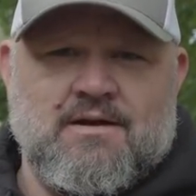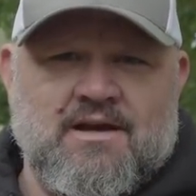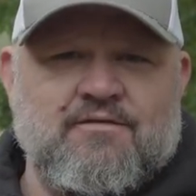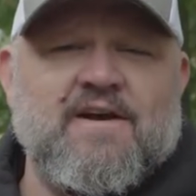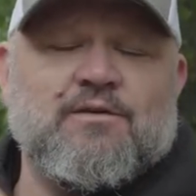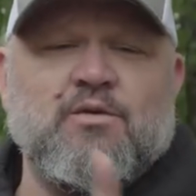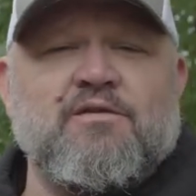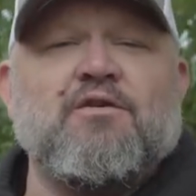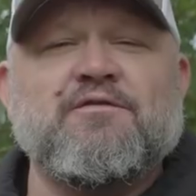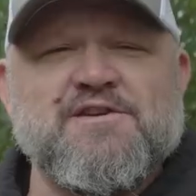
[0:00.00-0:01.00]
In fact, we've
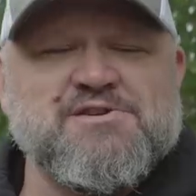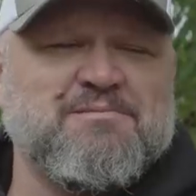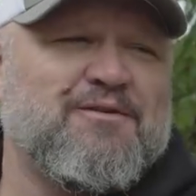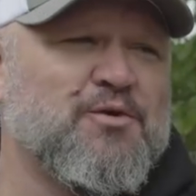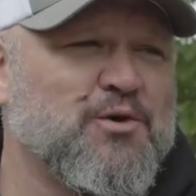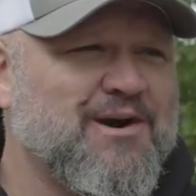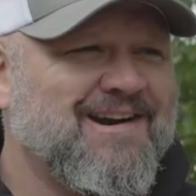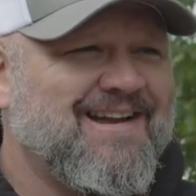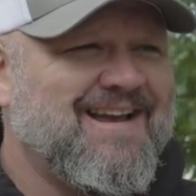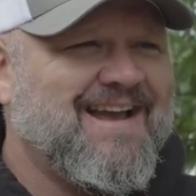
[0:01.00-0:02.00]
gone fishing before,
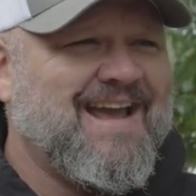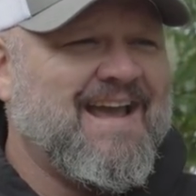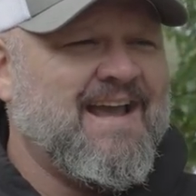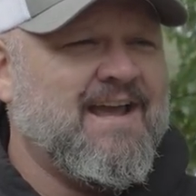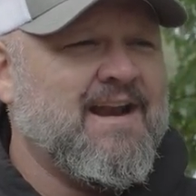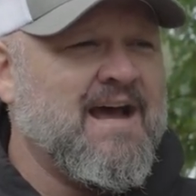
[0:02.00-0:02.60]
and